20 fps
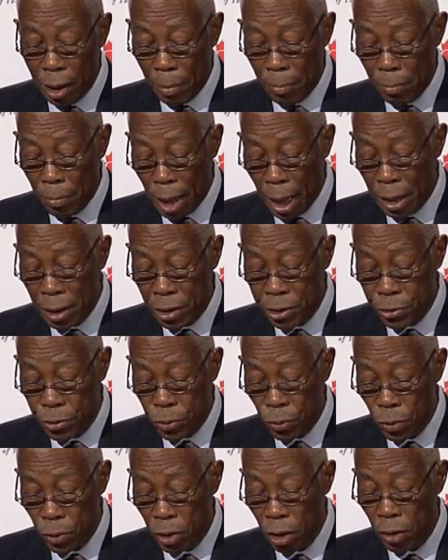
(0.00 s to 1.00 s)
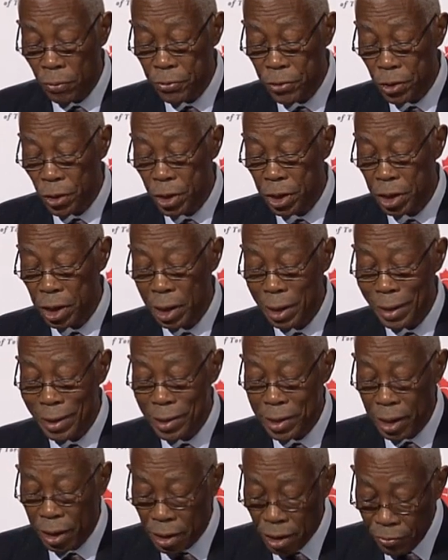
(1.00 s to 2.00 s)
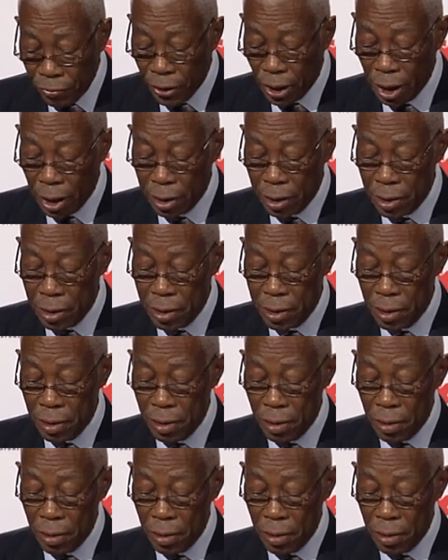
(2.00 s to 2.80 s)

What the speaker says: a milestone of such significance,